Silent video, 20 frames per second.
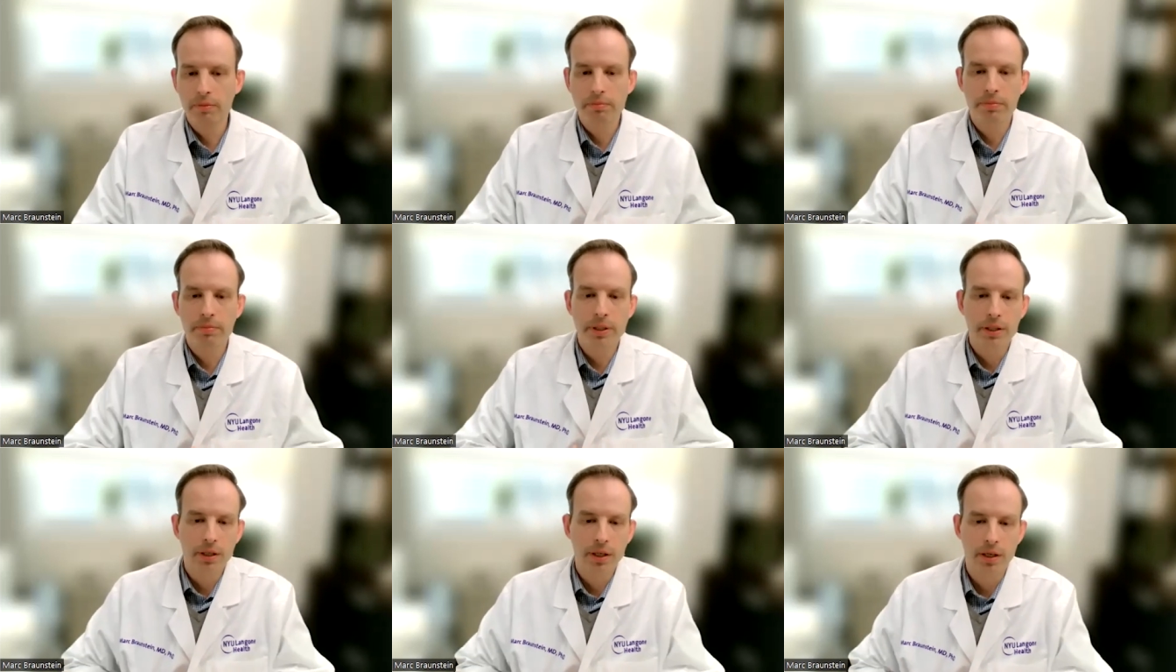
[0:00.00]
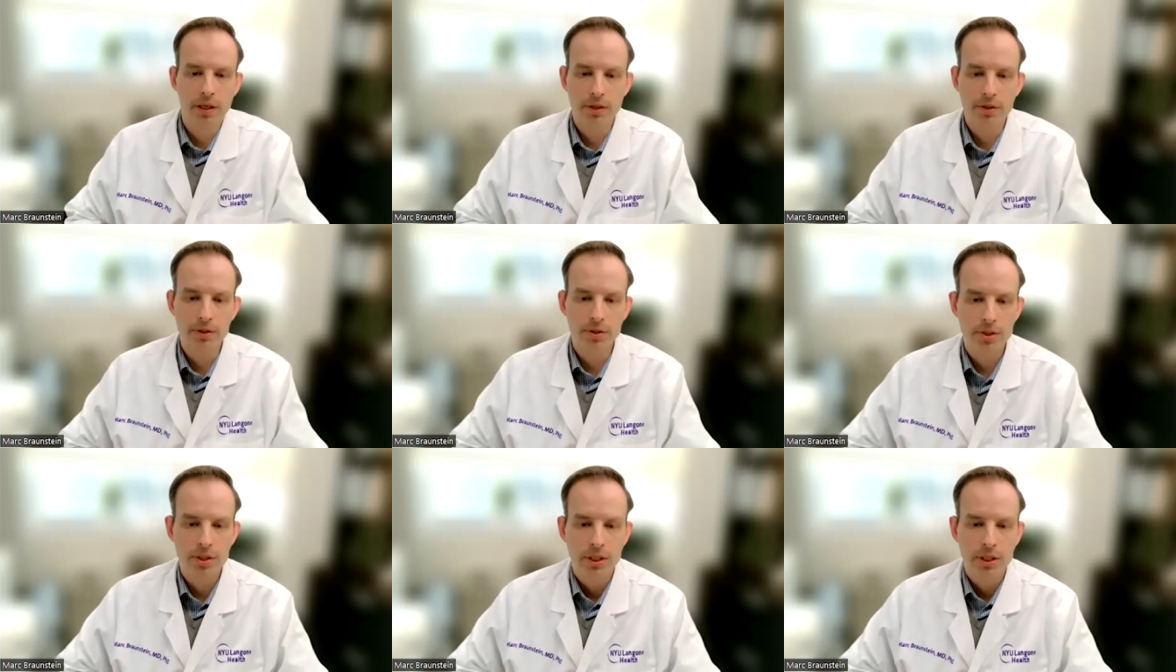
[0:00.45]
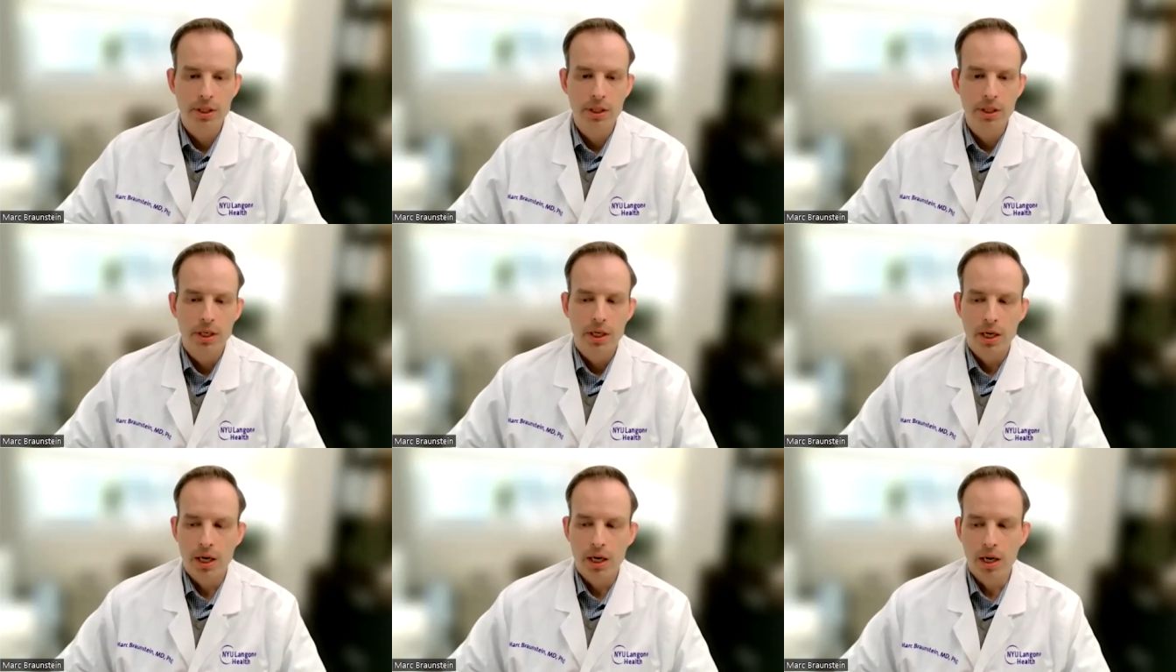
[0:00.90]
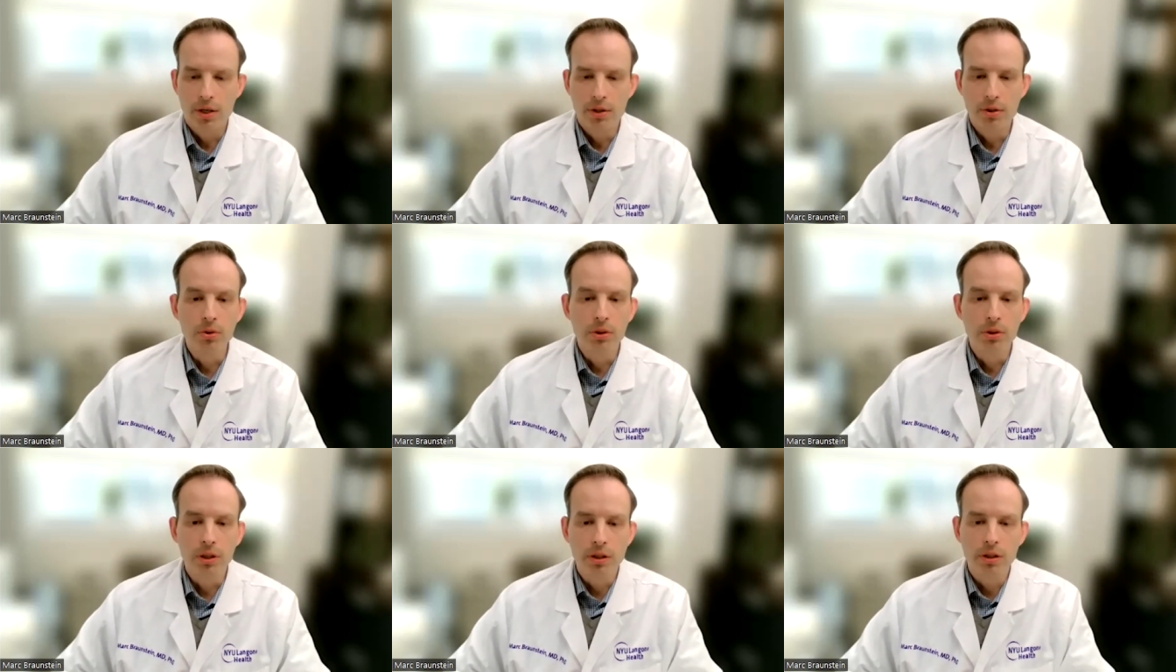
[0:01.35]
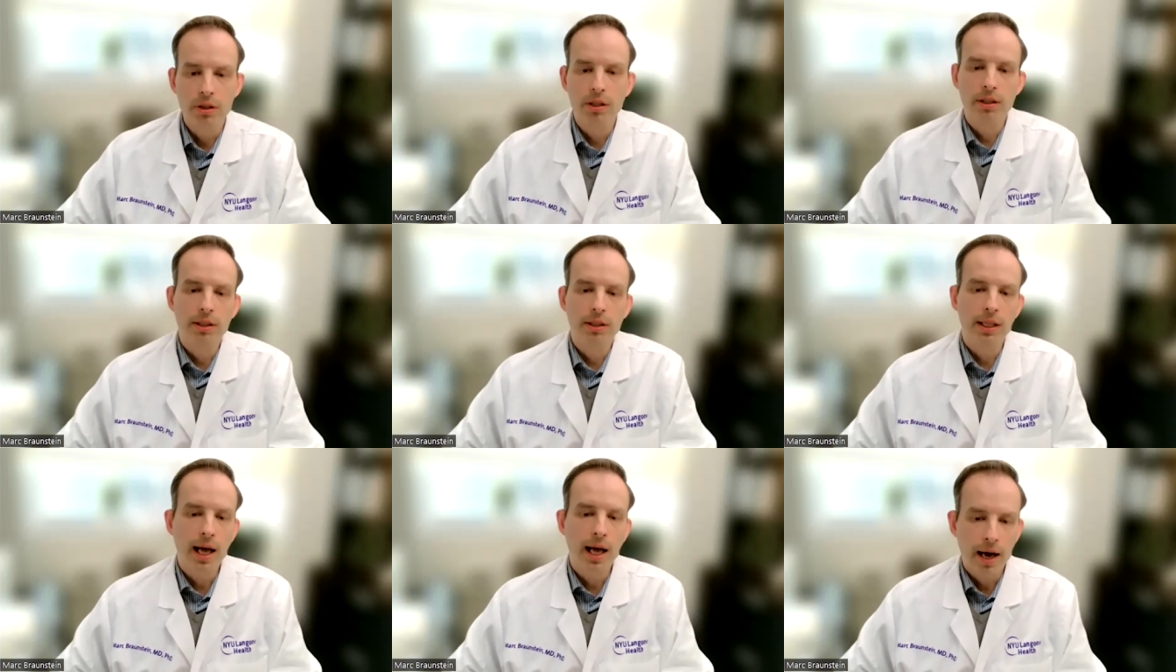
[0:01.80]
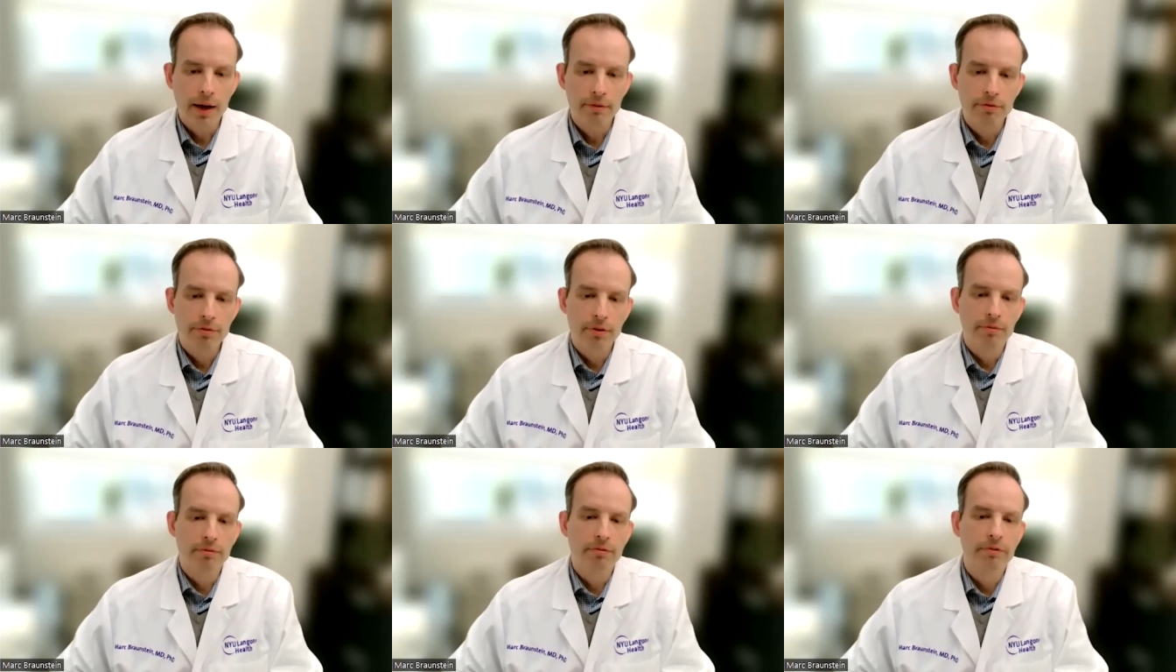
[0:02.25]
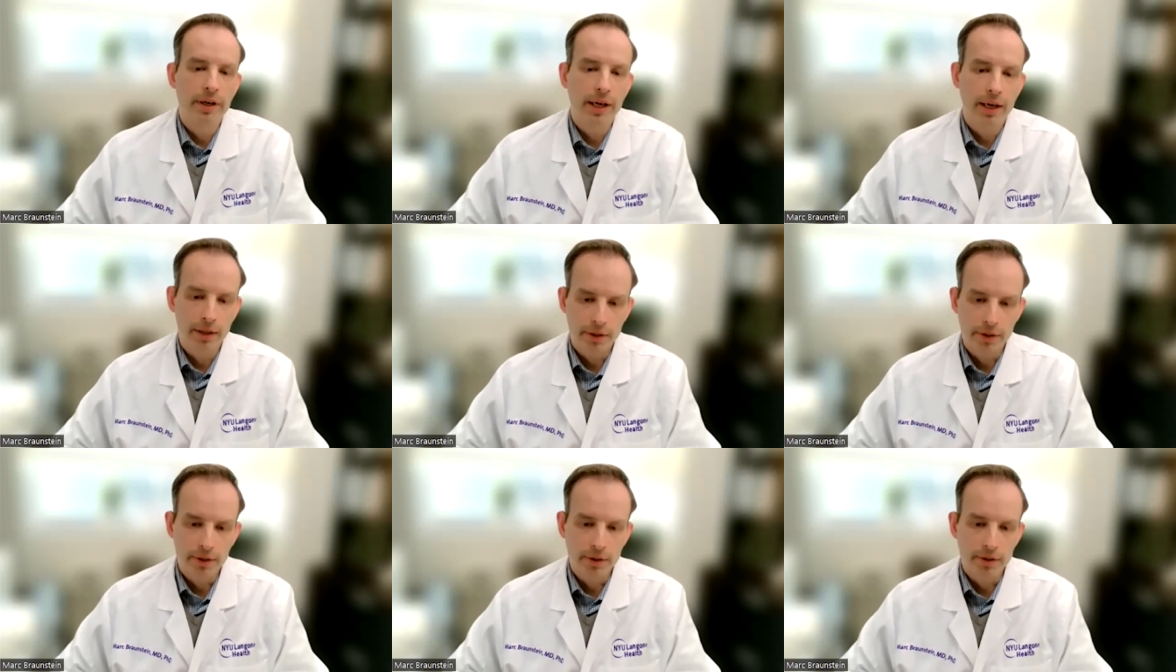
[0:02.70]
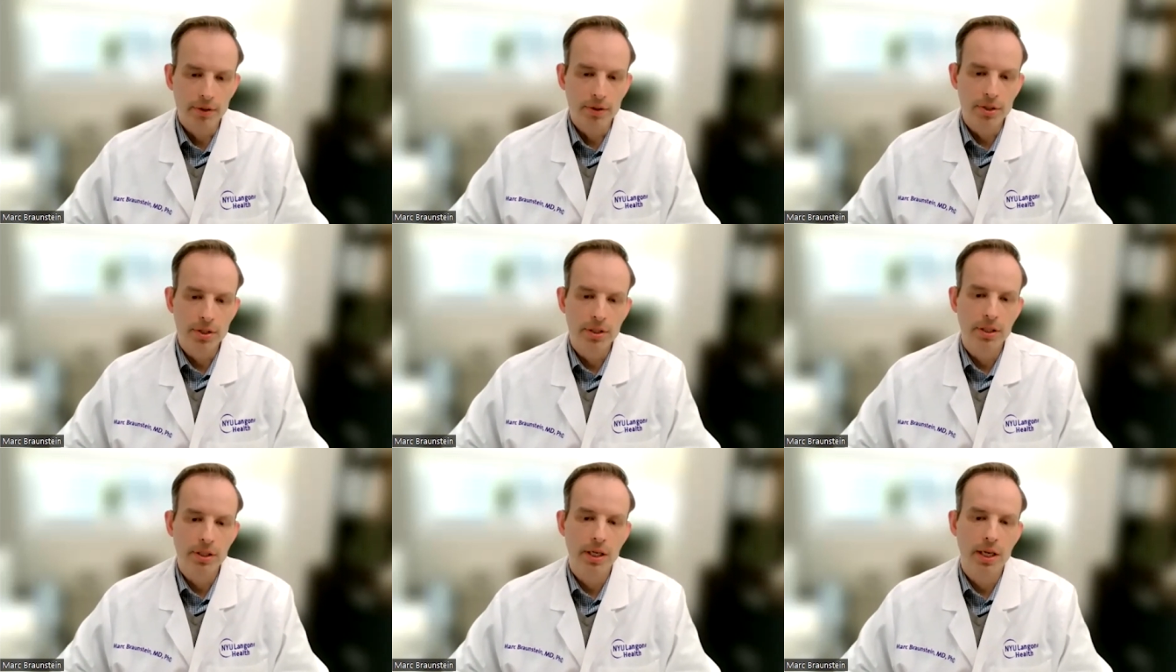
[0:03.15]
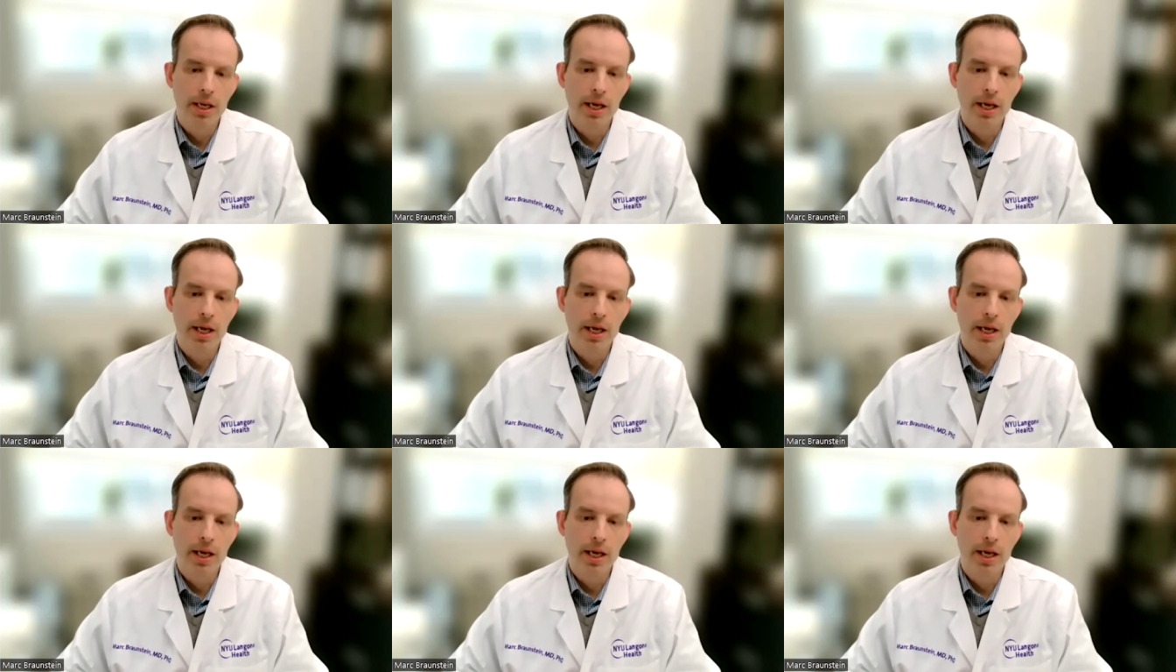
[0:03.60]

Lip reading: because you learn a lot from failures,